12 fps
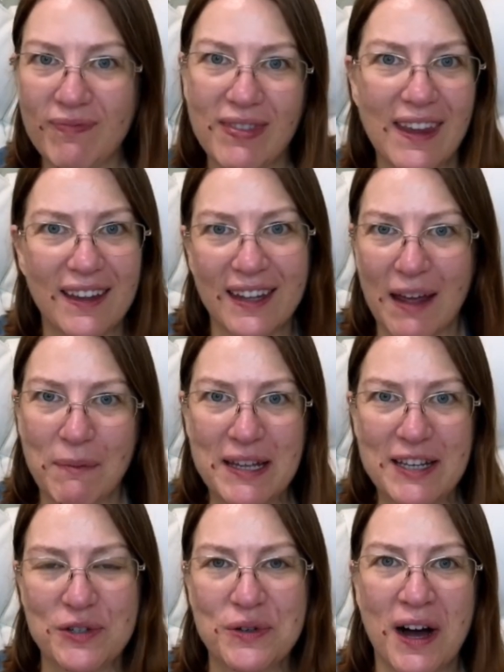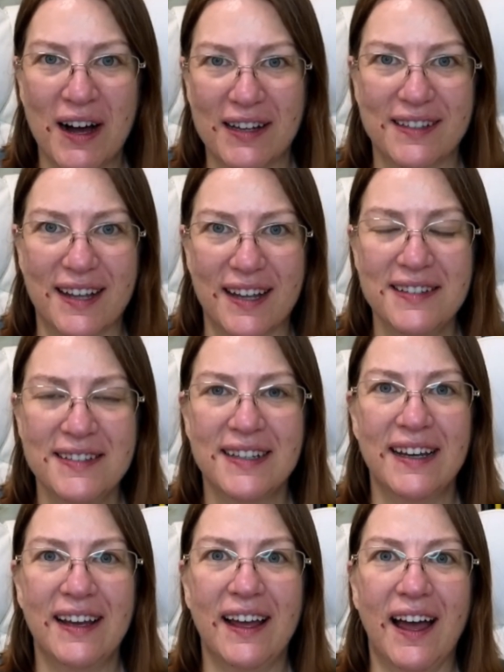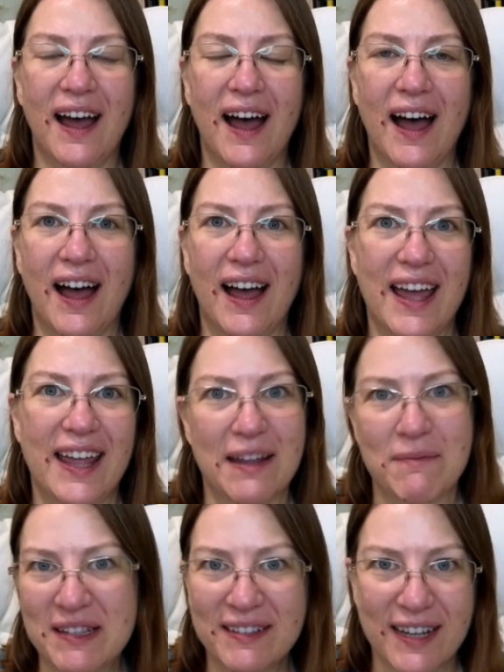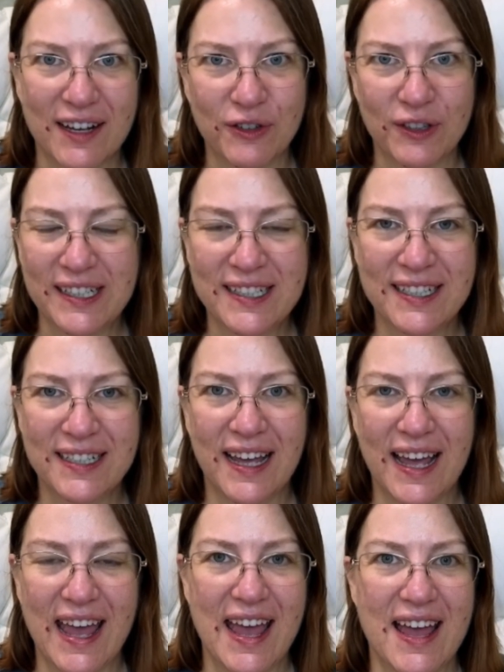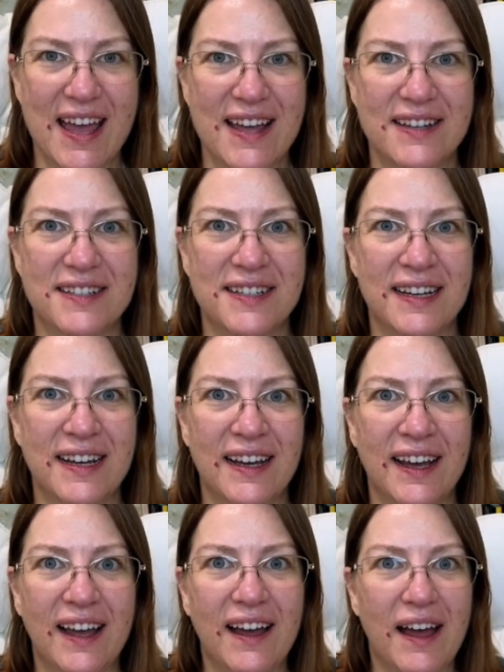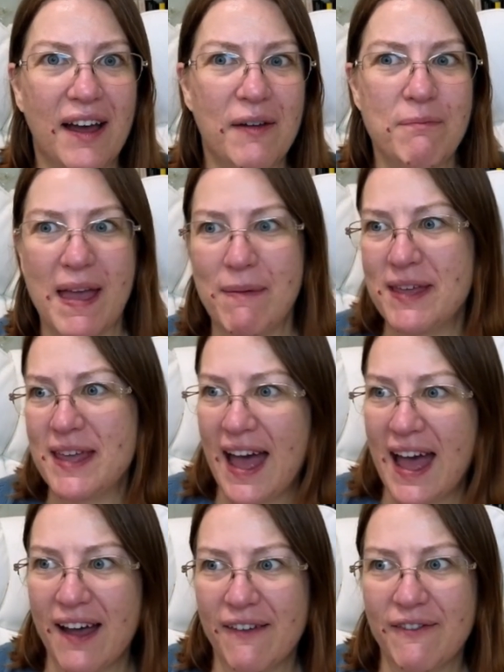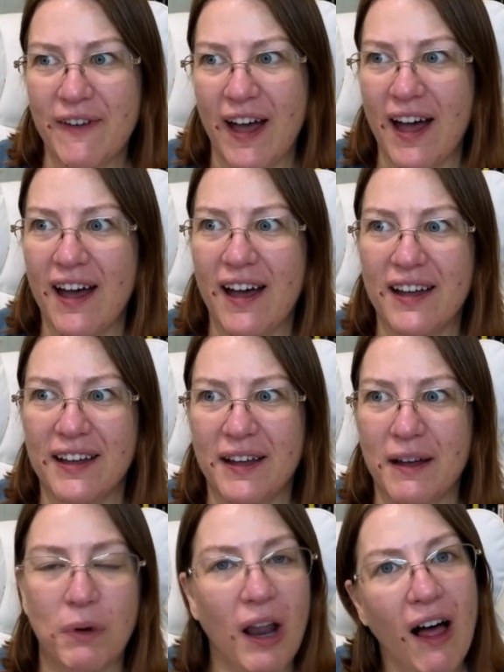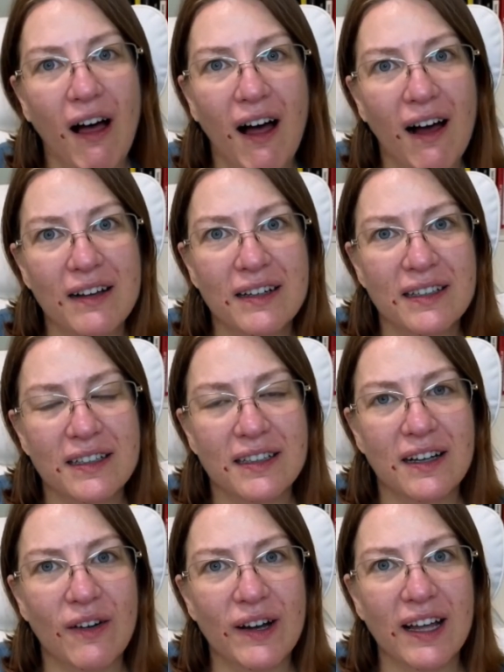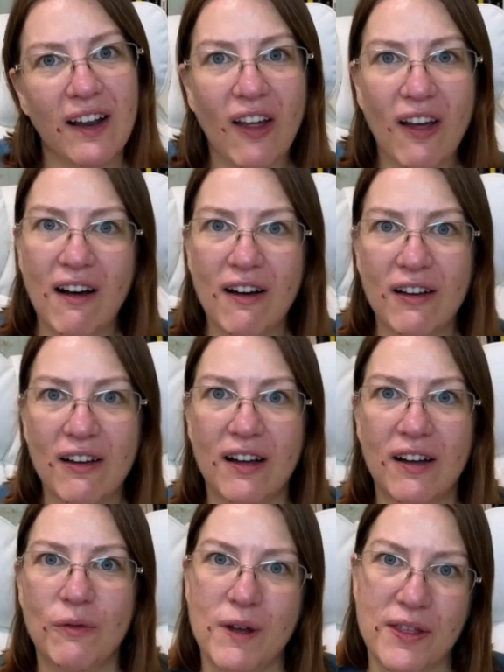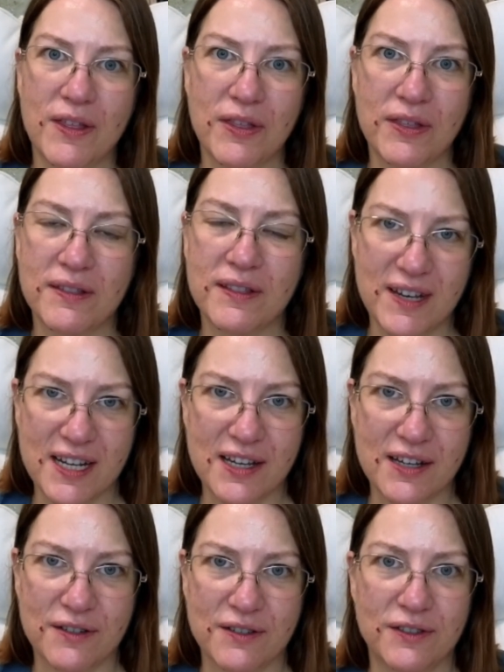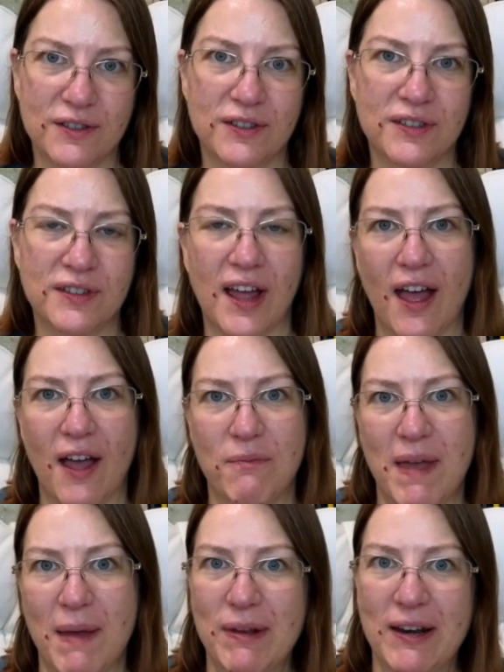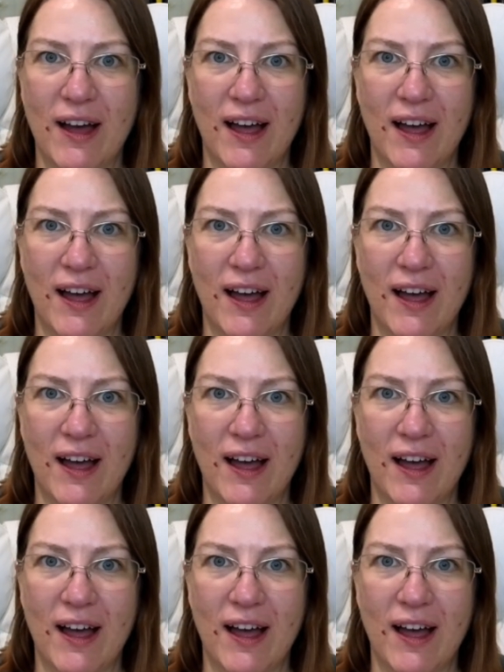let me do content and let me schedule it and maybe have a blog going along with the videos, maybe not